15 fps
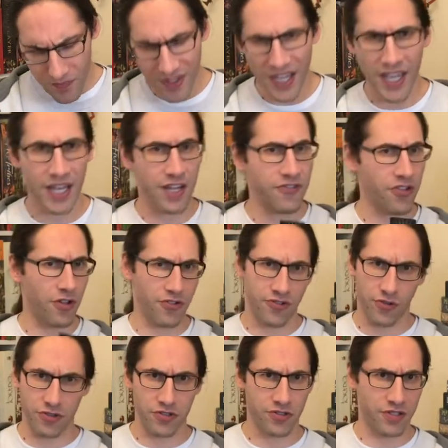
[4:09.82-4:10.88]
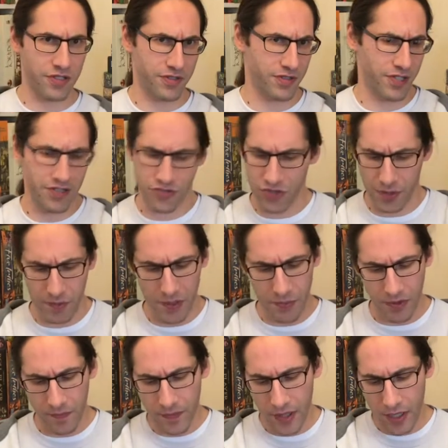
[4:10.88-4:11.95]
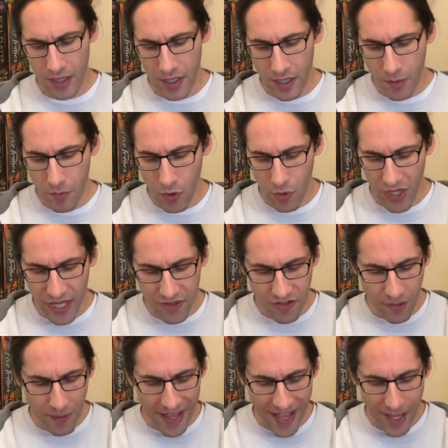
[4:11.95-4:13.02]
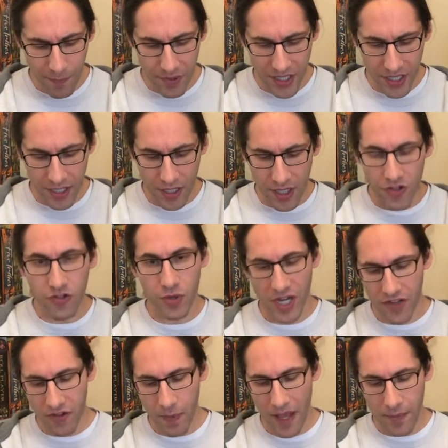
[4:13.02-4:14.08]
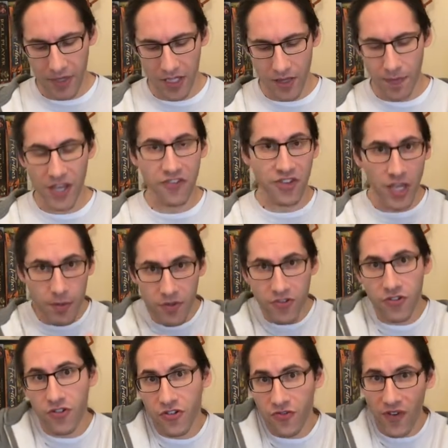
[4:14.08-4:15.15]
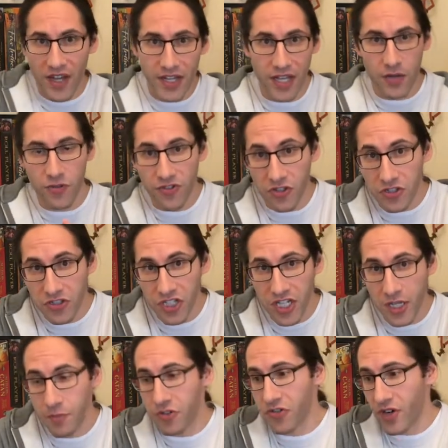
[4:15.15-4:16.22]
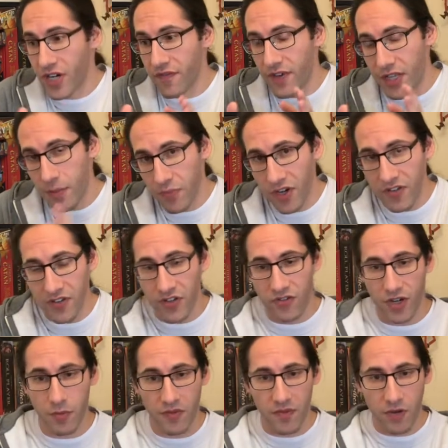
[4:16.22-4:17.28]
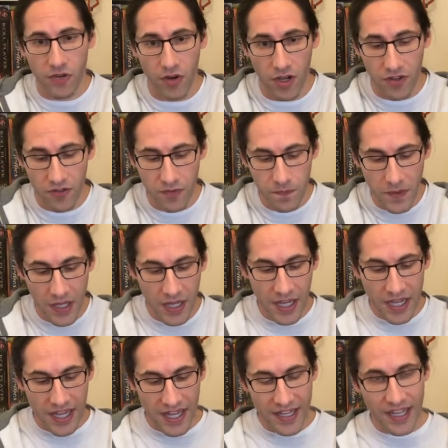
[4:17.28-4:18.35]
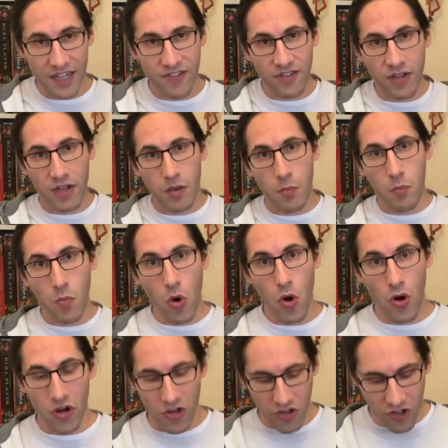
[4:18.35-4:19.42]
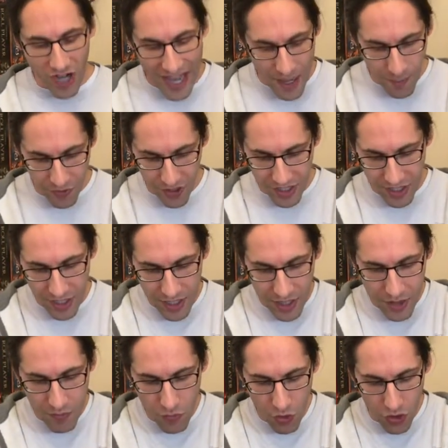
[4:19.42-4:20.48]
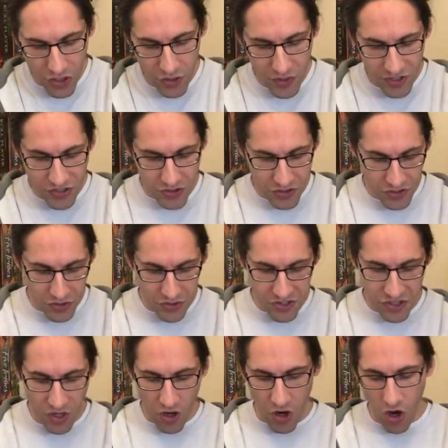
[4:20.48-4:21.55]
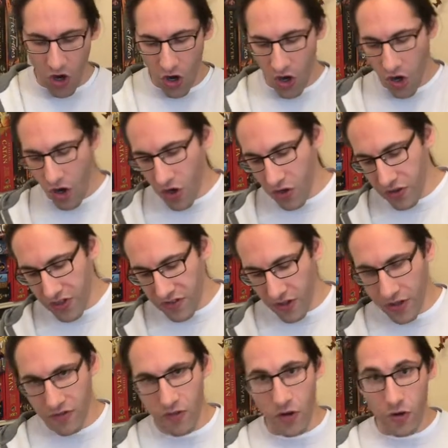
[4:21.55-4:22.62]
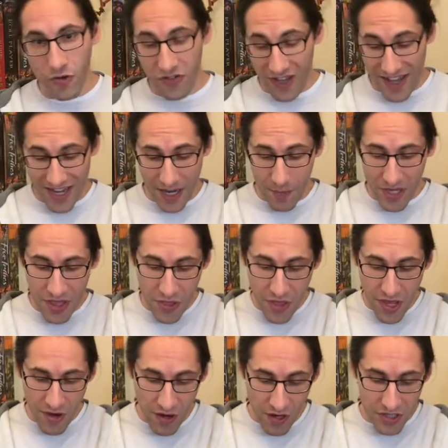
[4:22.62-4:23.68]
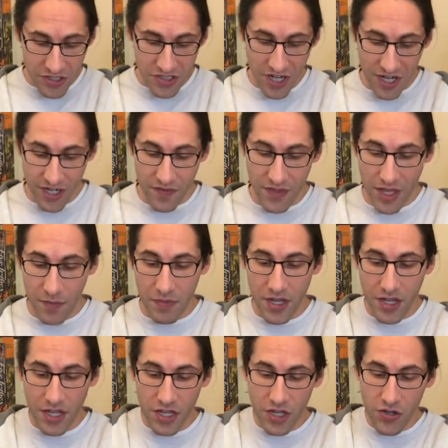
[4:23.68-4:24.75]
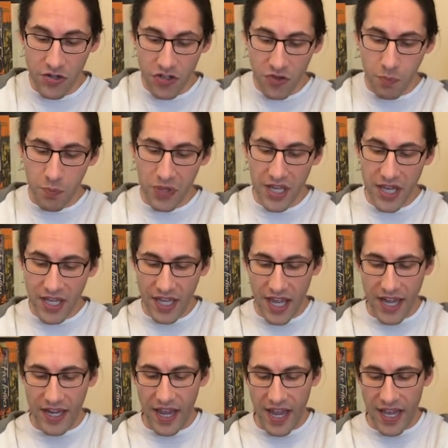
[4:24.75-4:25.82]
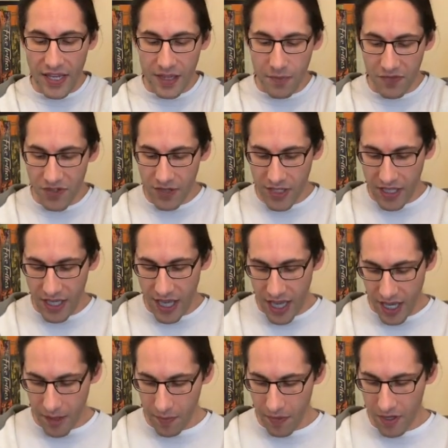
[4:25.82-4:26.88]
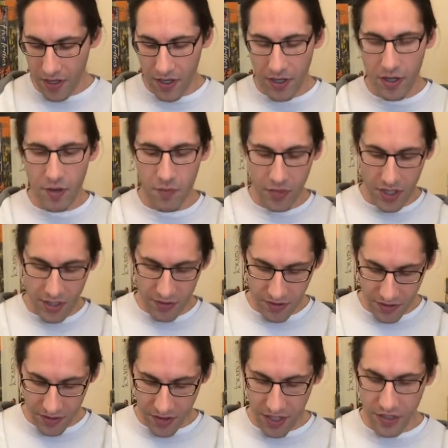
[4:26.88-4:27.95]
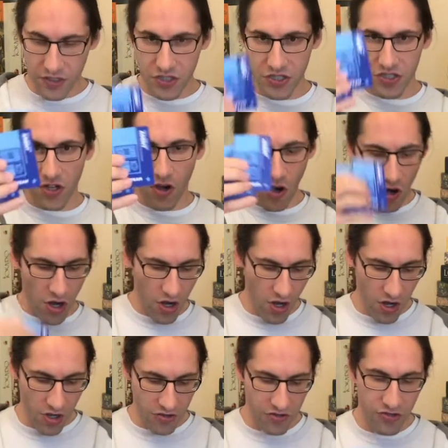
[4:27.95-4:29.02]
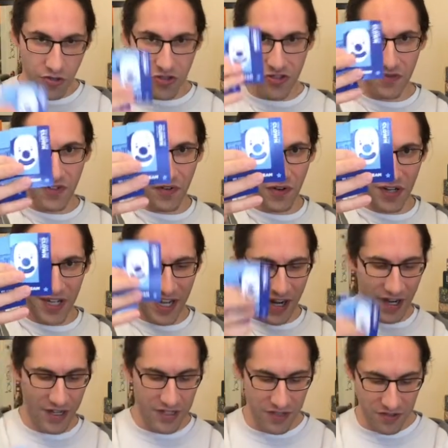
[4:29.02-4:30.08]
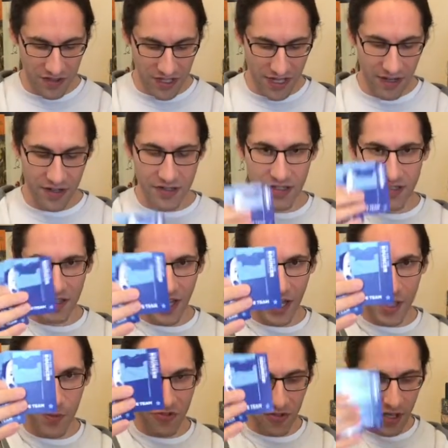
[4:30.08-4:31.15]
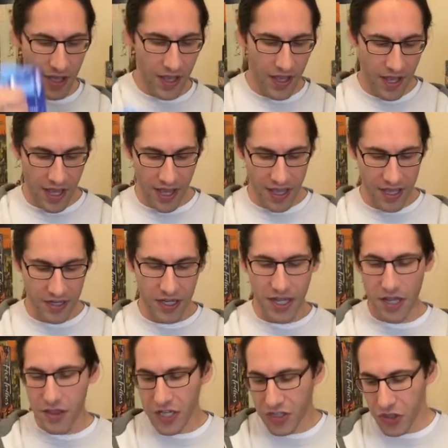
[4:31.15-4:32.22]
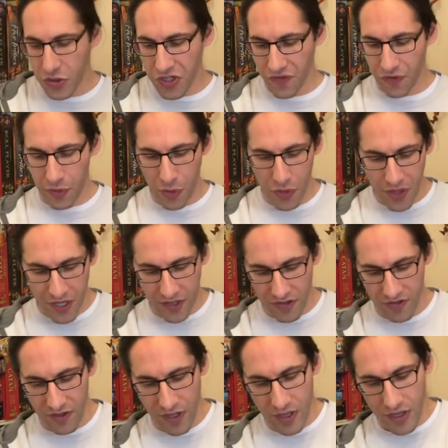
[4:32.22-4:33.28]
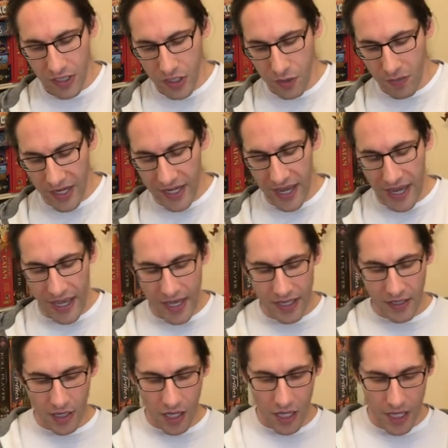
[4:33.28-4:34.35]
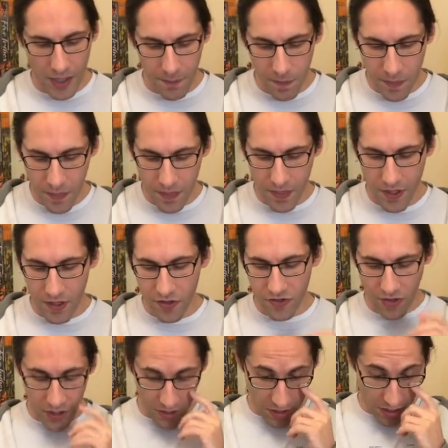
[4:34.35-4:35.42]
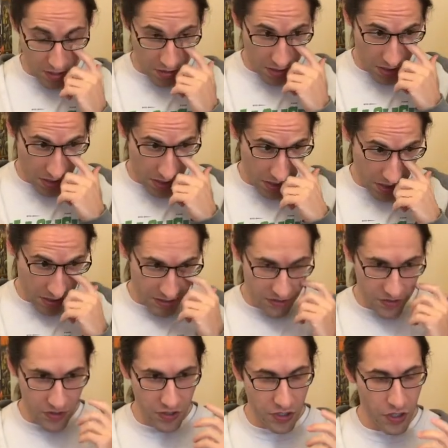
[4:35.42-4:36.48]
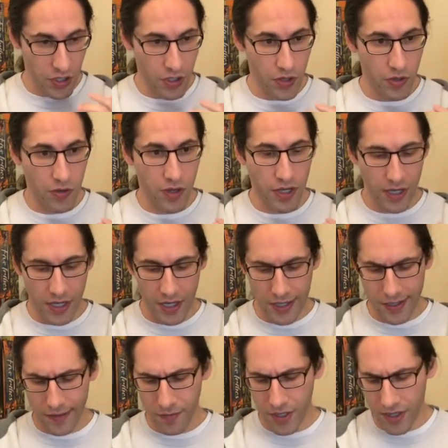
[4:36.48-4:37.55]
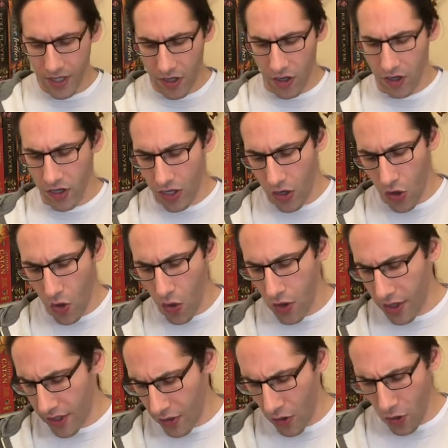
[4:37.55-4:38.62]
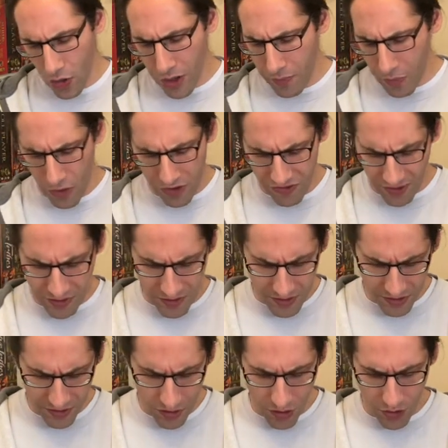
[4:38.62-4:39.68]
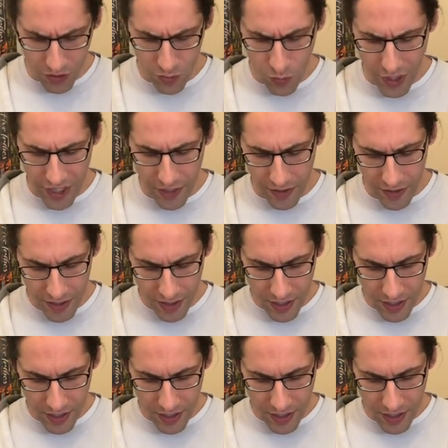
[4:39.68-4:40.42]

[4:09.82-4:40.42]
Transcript: and it's all social, and you can trick people. But what ends up happening in the base game is you're just finding out who's on your team, you're trying to find the president, and trying to move him across. It gets more elaborate the more you introduce all these other roles. And I mean, there are a ton of them. You just pick and add them to the game, but they're just all sorts of different characters and character types. And they do different things. You might add, there's what do they call it? Koi boys, I think they're called, where